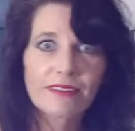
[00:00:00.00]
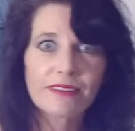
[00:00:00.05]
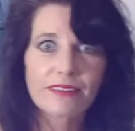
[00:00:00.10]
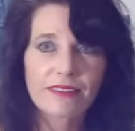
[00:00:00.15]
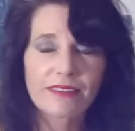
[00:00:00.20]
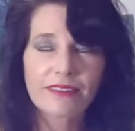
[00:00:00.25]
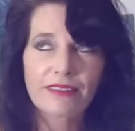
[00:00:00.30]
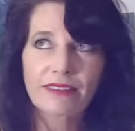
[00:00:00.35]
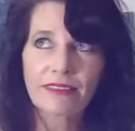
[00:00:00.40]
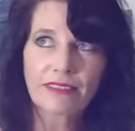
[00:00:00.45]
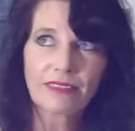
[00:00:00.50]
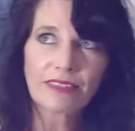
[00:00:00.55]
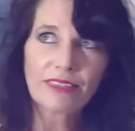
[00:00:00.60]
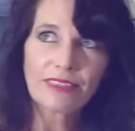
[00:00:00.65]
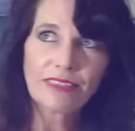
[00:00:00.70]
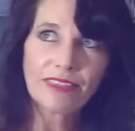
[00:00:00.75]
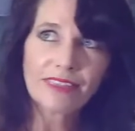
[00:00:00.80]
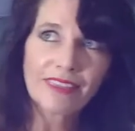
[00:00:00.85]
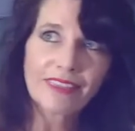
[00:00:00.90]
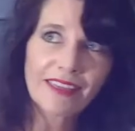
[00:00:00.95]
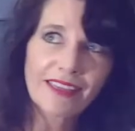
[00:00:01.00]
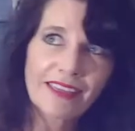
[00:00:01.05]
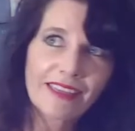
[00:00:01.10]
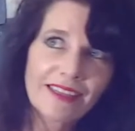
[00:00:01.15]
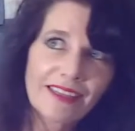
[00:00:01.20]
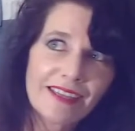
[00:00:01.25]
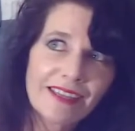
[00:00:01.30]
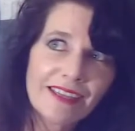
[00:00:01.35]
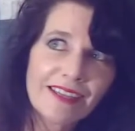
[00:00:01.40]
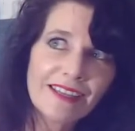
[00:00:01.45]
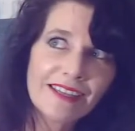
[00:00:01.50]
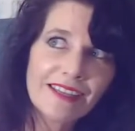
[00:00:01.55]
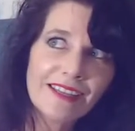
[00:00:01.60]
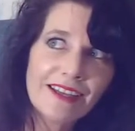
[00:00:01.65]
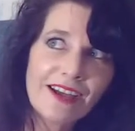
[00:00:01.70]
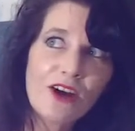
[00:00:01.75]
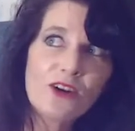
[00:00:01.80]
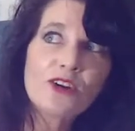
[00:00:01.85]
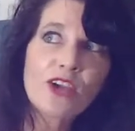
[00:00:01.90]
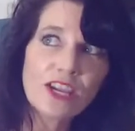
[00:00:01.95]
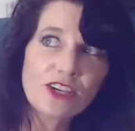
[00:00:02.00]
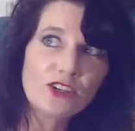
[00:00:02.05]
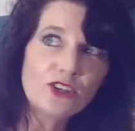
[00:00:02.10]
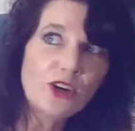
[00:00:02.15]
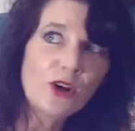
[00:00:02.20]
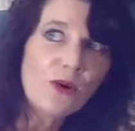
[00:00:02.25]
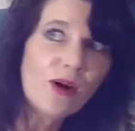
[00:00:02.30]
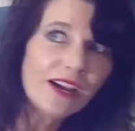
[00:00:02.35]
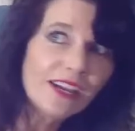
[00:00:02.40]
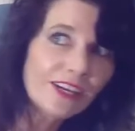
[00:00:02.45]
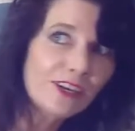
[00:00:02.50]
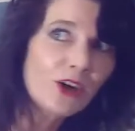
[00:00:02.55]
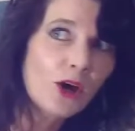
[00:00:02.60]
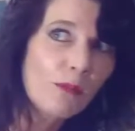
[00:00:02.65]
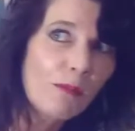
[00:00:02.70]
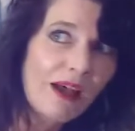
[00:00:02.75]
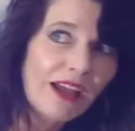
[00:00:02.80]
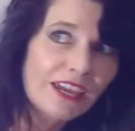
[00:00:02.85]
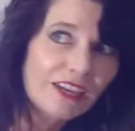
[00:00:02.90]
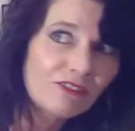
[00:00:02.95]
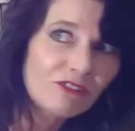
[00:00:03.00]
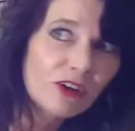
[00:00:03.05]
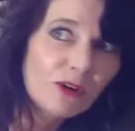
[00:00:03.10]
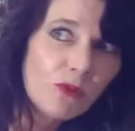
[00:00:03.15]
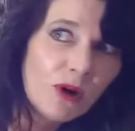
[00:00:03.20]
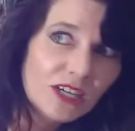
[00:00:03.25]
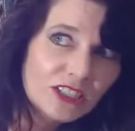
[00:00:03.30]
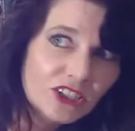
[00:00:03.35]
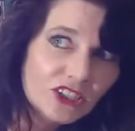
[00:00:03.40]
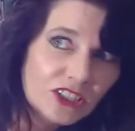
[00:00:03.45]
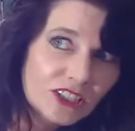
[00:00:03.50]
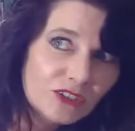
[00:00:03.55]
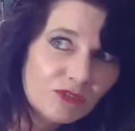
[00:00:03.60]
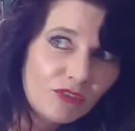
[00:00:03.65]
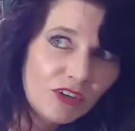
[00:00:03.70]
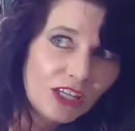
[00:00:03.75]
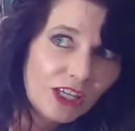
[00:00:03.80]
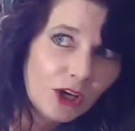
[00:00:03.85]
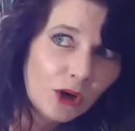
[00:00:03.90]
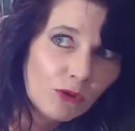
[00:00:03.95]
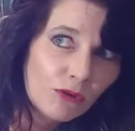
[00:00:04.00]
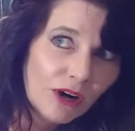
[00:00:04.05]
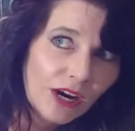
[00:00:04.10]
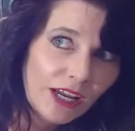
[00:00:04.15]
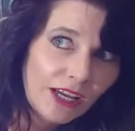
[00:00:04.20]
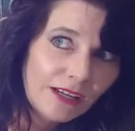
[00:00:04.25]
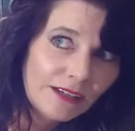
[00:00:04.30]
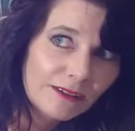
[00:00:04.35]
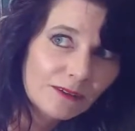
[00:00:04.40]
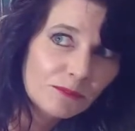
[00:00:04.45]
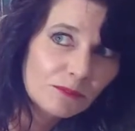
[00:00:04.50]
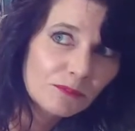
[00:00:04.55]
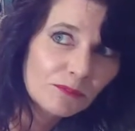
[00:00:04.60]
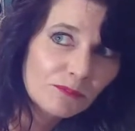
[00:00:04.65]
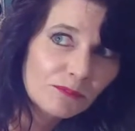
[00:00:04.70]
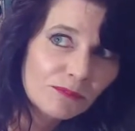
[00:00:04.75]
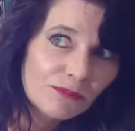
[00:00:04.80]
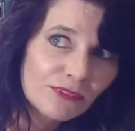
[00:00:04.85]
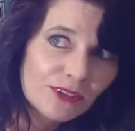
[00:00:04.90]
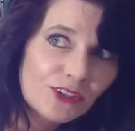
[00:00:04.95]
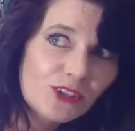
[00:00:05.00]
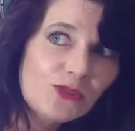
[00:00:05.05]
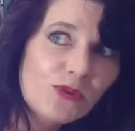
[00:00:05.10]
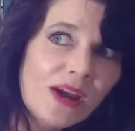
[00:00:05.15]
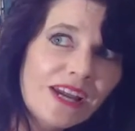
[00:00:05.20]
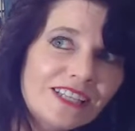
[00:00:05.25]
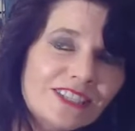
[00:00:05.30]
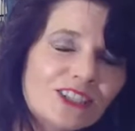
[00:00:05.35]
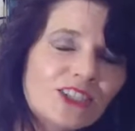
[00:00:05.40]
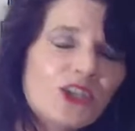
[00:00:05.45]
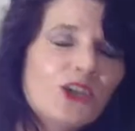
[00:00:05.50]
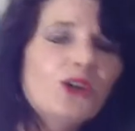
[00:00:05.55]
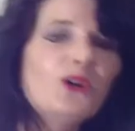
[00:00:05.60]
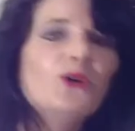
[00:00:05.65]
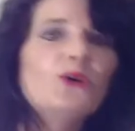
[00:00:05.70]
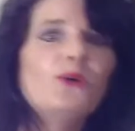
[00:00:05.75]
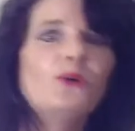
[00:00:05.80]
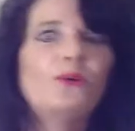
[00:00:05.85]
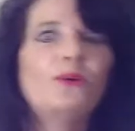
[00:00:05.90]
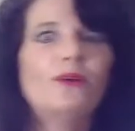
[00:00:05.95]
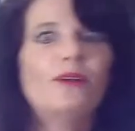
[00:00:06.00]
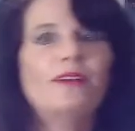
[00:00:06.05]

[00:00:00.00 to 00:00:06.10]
I did not eat a pixie stick. Okay, you know I can go back and rewatch this video, right? You ate two.